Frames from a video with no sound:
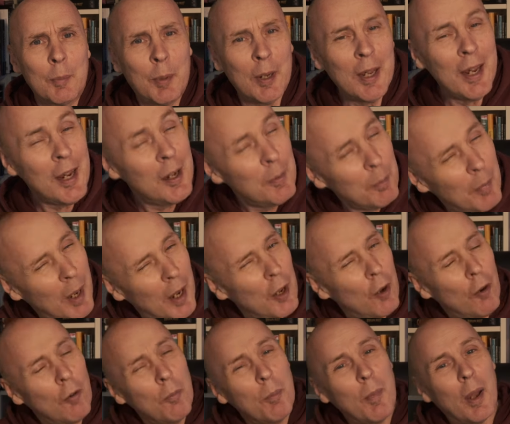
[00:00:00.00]
But in
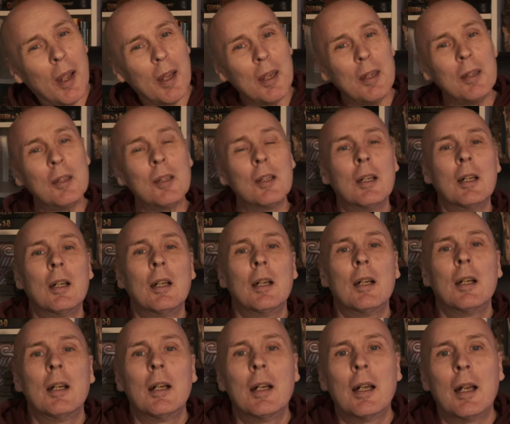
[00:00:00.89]
my own mind,
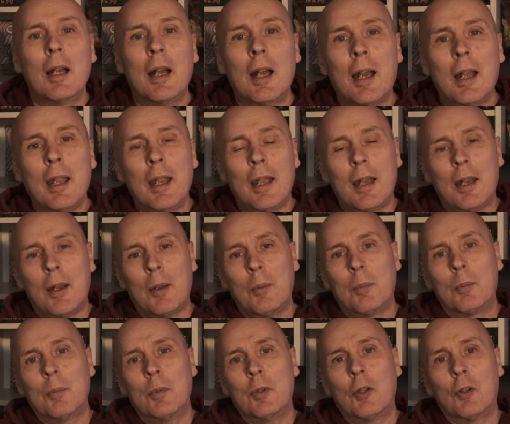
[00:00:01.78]
I
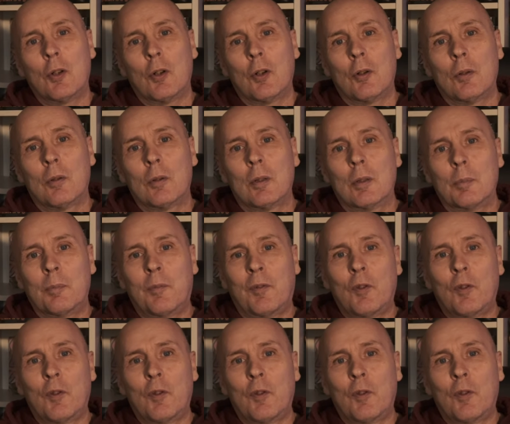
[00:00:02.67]
am, you know,